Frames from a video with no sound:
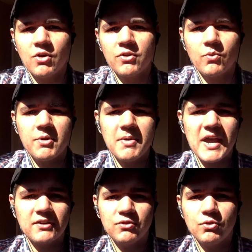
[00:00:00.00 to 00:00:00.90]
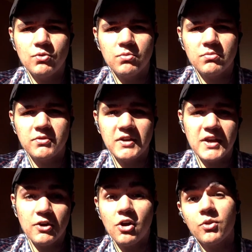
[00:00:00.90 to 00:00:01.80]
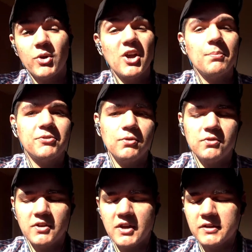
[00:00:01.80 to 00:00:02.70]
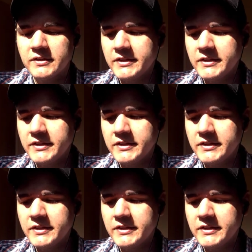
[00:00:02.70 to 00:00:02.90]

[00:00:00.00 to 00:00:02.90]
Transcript: all the way back to today, or all the way up to today.